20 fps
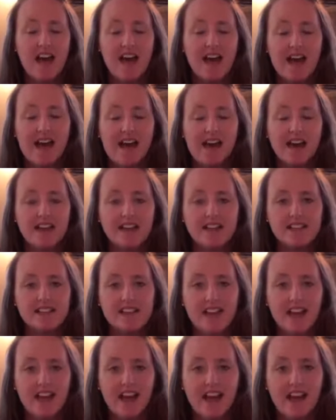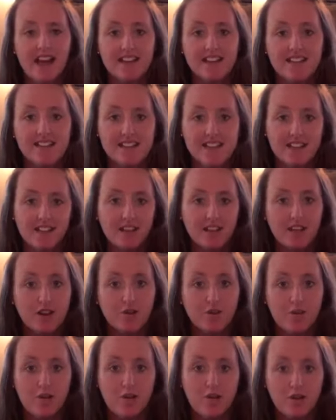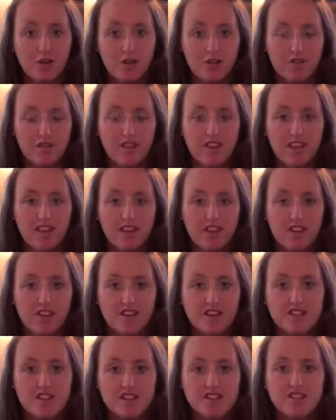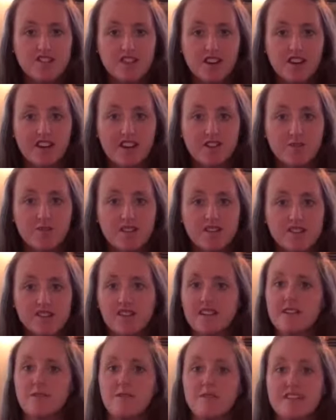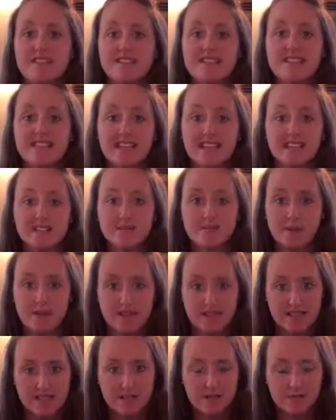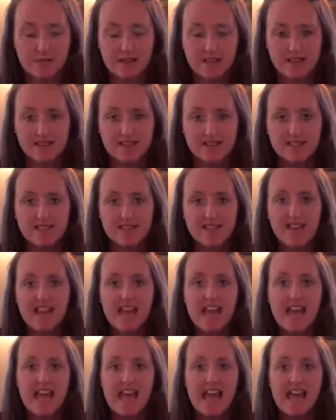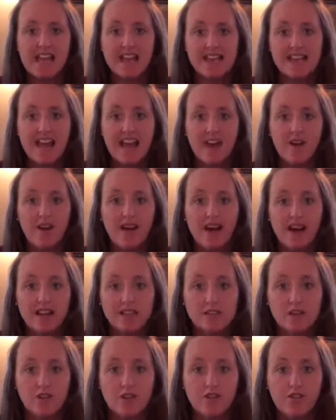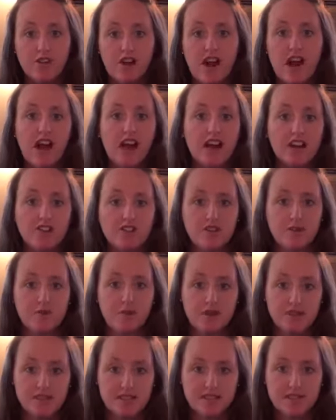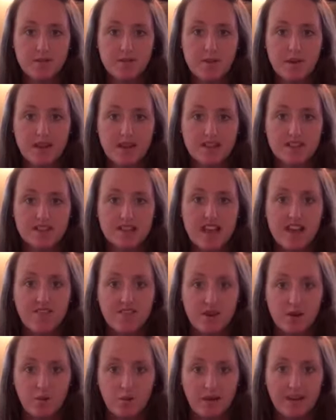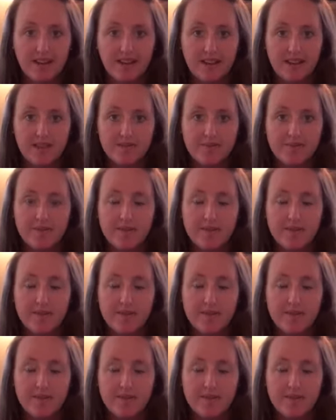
and uh, has steadily grown over the years. It started originally with six participants and now has over 100 participants every week.